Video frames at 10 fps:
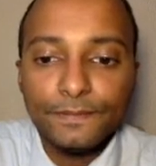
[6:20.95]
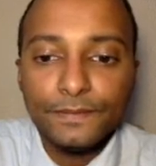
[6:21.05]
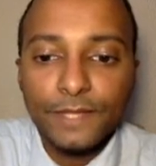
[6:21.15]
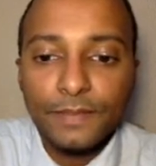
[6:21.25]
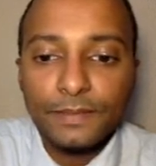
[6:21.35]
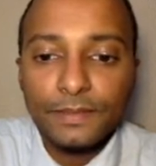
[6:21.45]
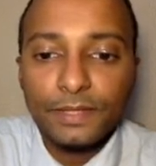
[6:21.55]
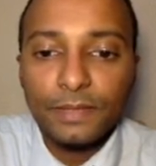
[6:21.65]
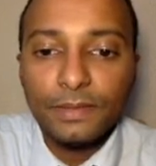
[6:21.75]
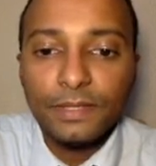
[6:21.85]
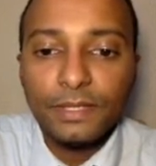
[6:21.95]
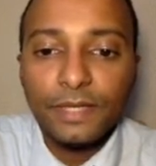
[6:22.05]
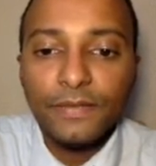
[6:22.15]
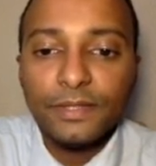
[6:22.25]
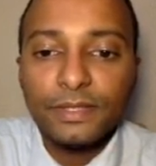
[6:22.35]
yep so I'm going to
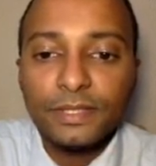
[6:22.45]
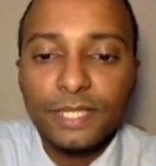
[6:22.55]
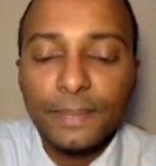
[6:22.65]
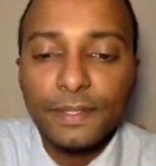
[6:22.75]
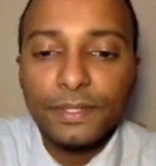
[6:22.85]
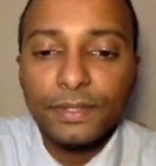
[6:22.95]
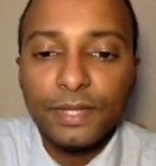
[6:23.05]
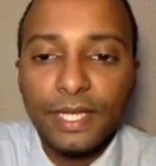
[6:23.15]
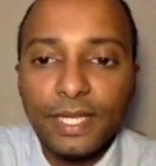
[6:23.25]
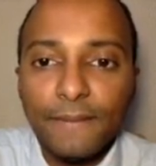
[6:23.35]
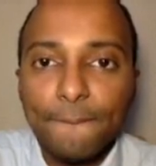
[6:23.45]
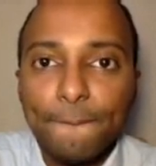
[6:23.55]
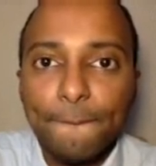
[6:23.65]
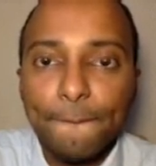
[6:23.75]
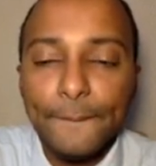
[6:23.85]
give it skip it to the
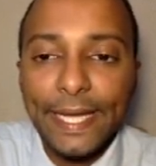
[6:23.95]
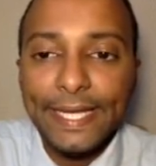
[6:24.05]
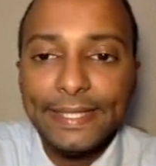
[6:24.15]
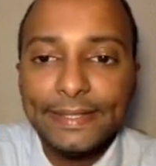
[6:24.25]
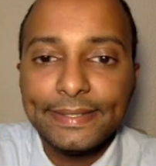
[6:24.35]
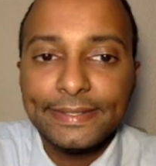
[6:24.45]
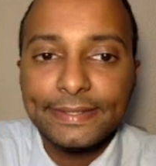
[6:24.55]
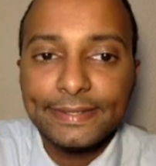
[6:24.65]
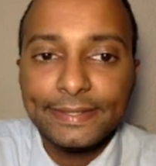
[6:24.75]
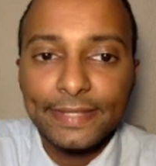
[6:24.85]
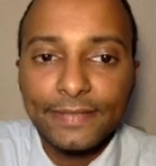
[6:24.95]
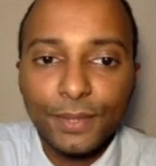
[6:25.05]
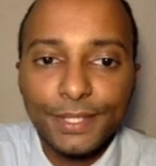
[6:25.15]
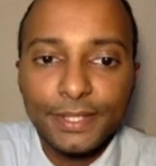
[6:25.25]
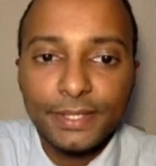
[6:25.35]
main set of
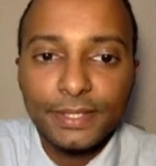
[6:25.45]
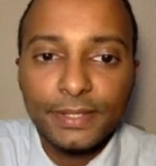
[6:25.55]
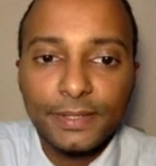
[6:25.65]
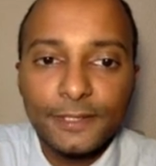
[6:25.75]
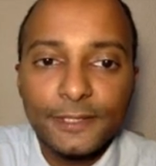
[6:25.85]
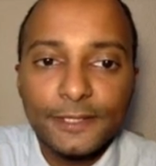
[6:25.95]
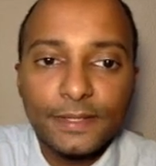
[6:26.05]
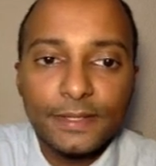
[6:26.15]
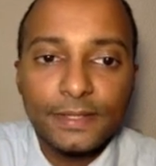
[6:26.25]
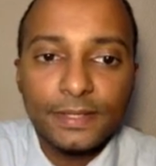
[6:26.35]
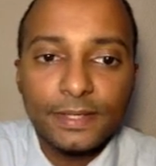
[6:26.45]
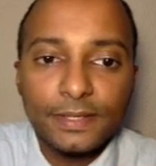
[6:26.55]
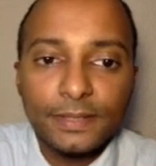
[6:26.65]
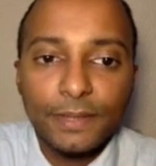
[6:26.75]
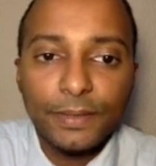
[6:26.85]
questions so
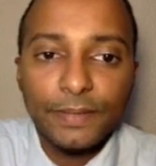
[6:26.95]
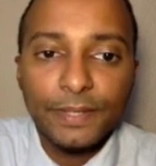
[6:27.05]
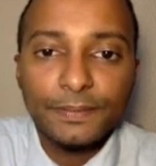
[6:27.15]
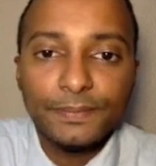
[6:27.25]
just bear with me